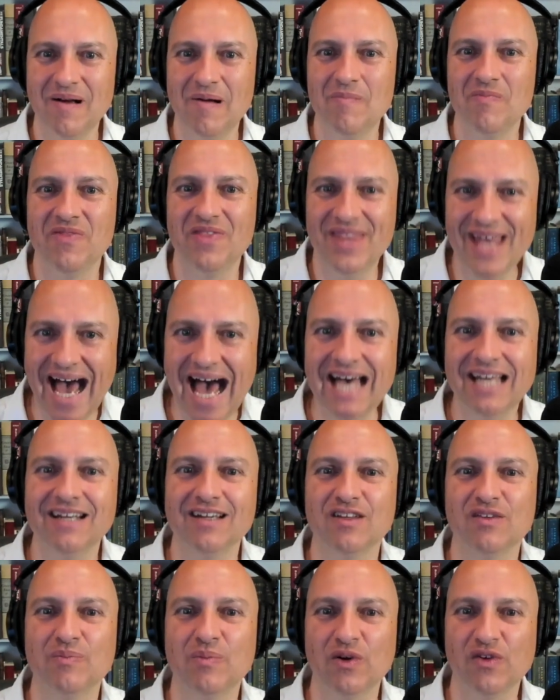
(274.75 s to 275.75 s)
That
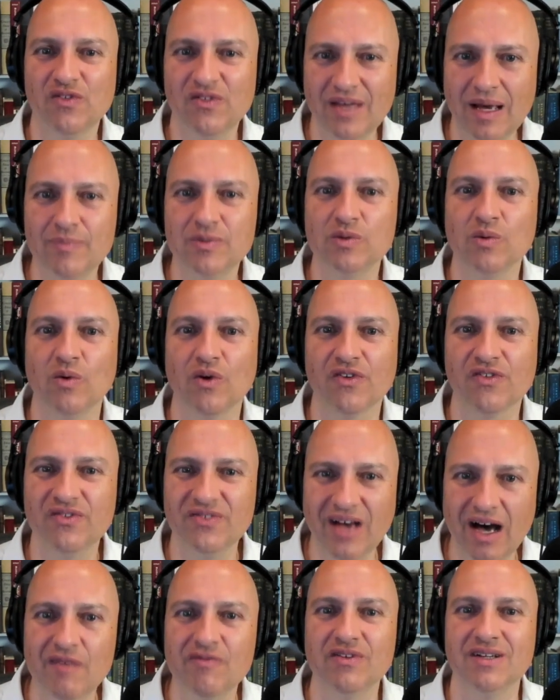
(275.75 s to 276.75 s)
is perceptual
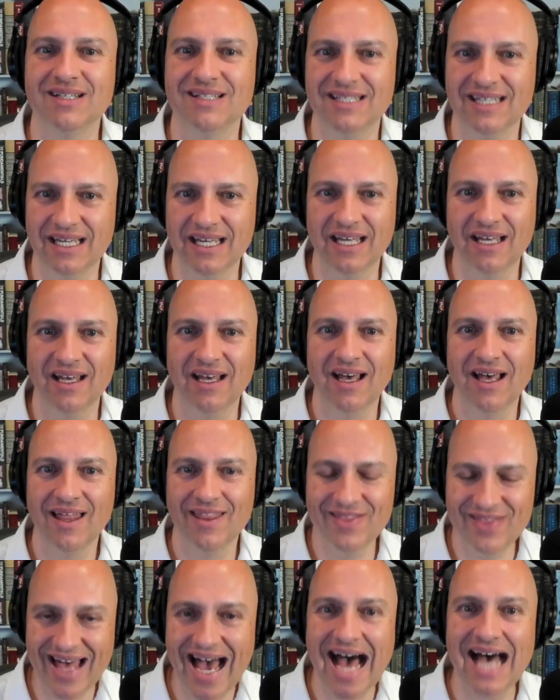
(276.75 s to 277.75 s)
sovereignty.
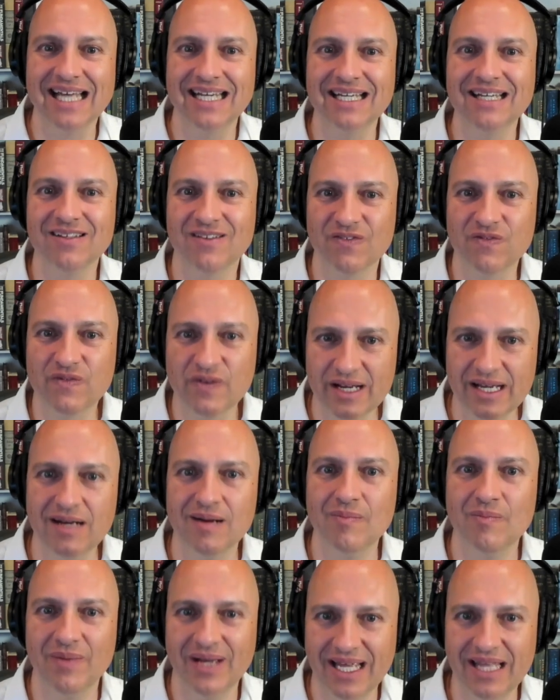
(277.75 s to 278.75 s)
That is
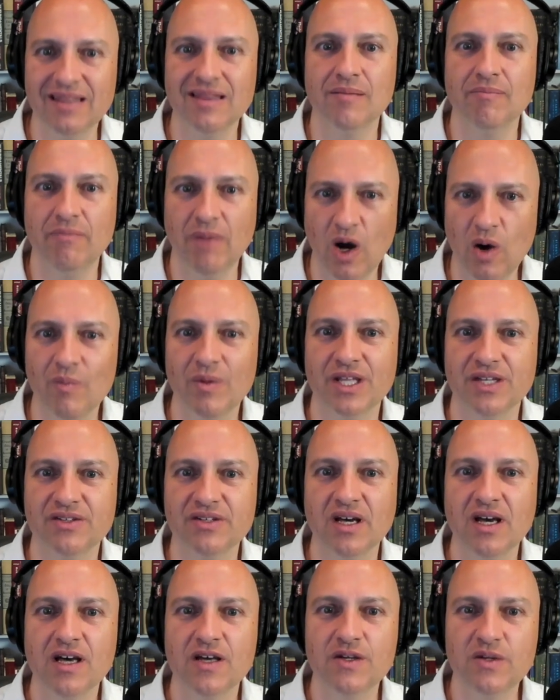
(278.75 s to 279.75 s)
freedom in the moment.
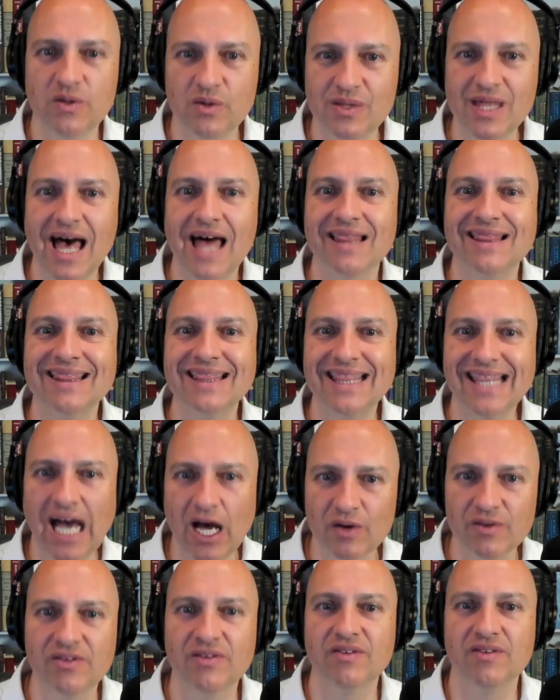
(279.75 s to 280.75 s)
Do that
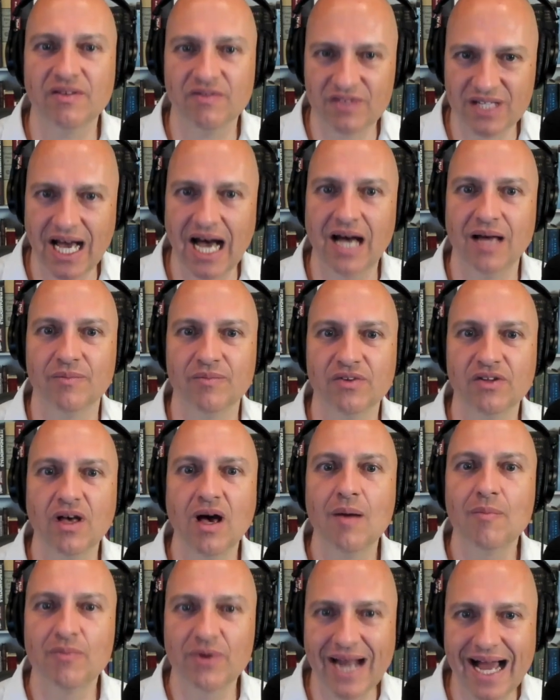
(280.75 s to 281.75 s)
thousands of times.
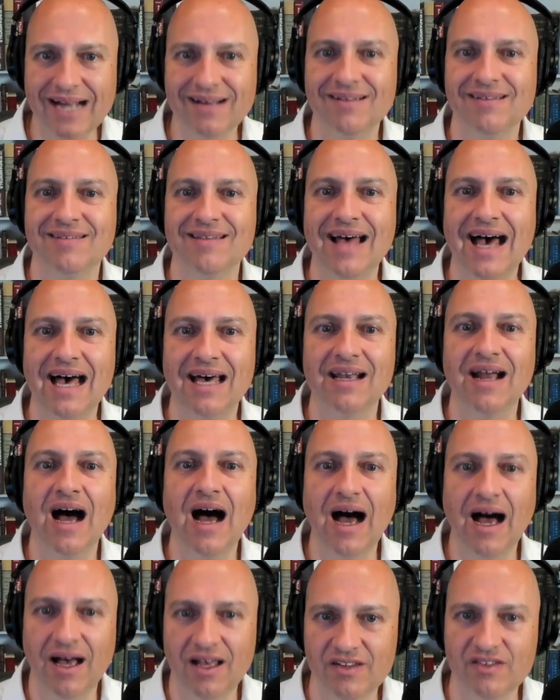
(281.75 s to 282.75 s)
Practice that,
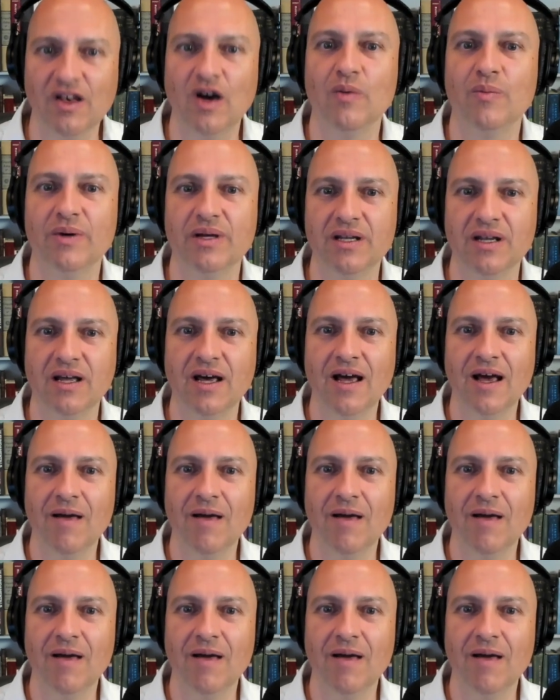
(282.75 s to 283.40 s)
eyes open.